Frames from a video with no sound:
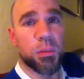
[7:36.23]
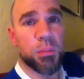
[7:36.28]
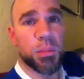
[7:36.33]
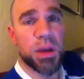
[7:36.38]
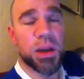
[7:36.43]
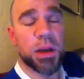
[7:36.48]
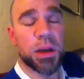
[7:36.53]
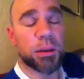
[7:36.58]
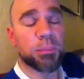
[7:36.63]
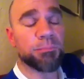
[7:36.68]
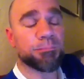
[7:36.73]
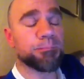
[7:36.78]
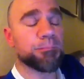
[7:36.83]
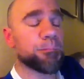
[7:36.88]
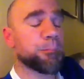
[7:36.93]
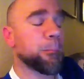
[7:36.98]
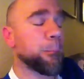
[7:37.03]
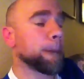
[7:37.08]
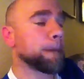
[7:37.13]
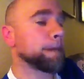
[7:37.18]
meeting.
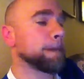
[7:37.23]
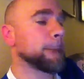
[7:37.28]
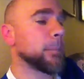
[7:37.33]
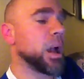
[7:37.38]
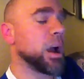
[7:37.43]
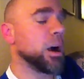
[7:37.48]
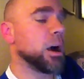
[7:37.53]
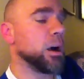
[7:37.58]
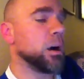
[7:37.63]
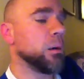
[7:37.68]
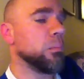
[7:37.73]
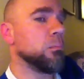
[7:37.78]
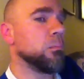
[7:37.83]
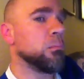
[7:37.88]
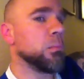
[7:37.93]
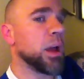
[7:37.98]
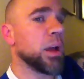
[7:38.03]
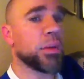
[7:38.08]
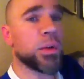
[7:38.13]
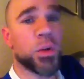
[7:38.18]

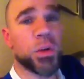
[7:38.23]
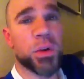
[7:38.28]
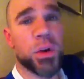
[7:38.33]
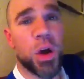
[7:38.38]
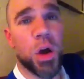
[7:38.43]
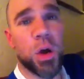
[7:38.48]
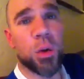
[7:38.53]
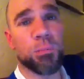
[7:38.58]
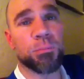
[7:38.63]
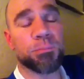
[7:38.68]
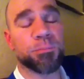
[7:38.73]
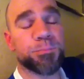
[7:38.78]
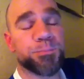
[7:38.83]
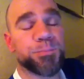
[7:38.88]
And there you go.